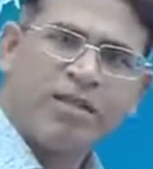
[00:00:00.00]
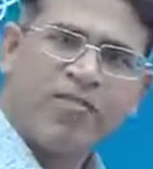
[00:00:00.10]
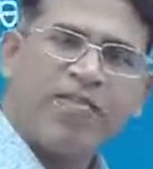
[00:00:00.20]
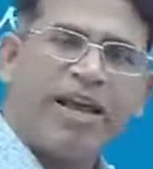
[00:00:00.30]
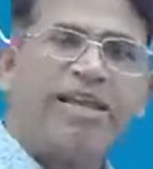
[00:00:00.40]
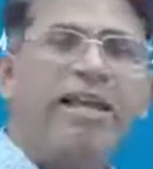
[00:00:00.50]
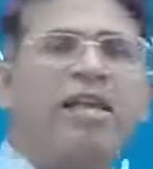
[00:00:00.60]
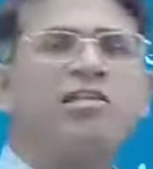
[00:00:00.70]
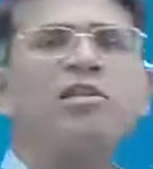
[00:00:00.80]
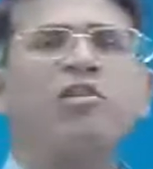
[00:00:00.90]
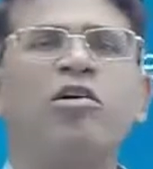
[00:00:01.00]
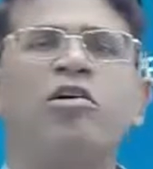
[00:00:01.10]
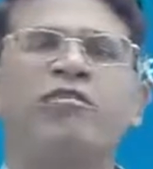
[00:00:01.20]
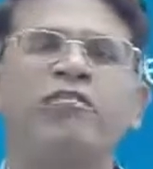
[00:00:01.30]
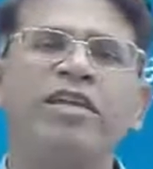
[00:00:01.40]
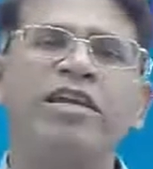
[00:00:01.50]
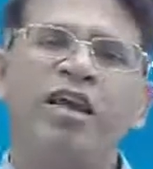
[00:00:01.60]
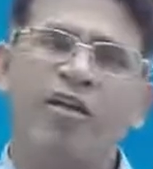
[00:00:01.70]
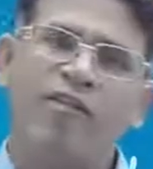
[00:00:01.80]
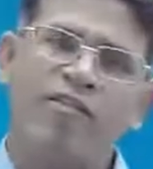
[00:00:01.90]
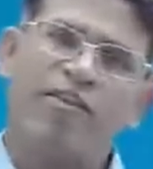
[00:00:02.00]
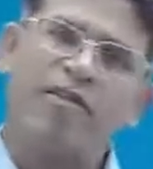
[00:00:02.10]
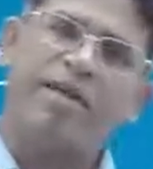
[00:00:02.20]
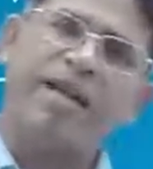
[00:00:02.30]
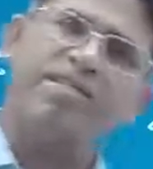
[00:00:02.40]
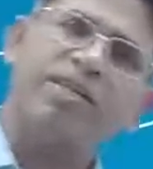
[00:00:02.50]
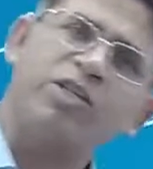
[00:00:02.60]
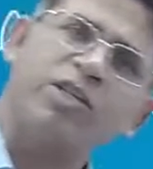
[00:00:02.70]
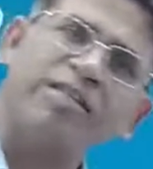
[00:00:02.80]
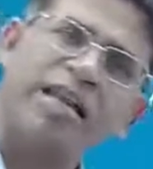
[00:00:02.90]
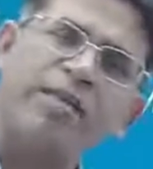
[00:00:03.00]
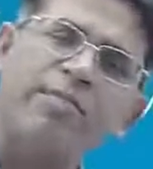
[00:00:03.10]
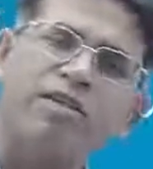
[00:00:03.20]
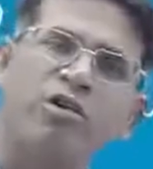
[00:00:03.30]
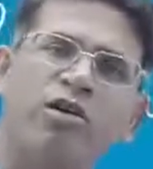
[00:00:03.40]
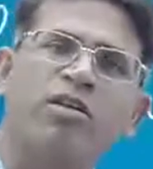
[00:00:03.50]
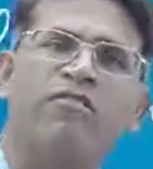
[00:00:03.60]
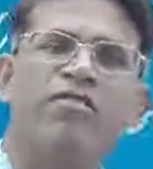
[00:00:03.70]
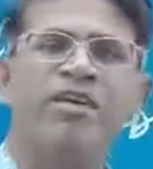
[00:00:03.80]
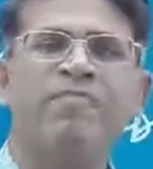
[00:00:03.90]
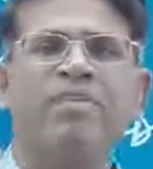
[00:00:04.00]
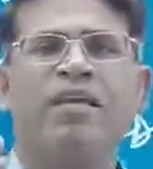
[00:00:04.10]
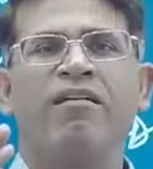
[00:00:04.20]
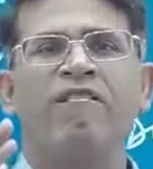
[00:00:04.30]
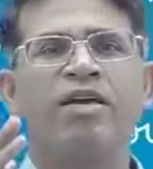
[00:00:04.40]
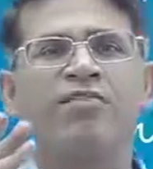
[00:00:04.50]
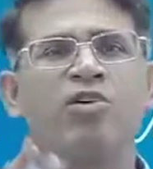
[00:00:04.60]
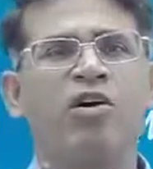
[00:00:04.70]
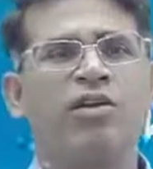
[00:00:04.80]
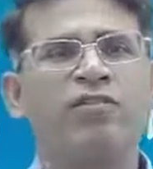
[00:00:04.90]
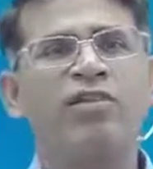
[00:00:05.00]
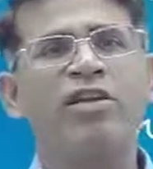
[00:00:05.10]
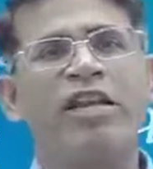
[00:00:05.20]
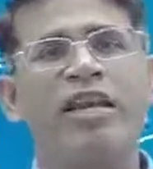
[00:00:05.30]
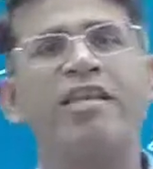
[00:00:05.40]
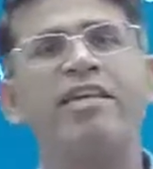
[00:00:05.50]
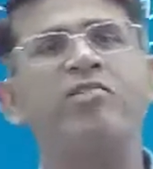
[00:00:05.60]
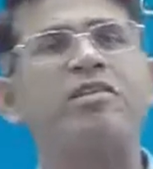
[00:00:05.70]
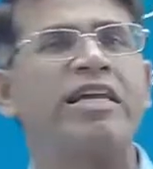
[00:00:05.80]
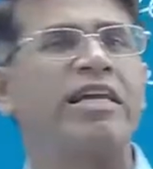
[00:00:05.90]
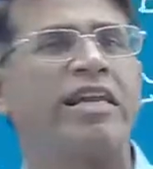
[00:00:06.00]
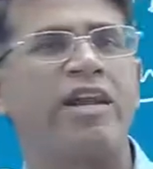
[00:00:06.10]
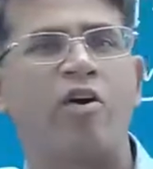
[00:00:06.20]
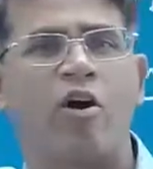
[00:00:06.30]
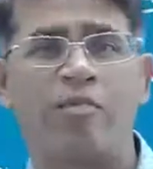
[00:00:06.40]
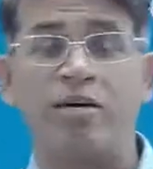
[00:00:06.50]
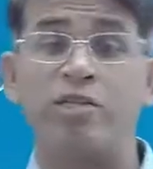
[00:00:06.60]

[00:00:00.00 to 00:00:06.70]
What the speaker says: We have agriculture geography, we have urbanization settlement geography, we have geography related to trade and commerce,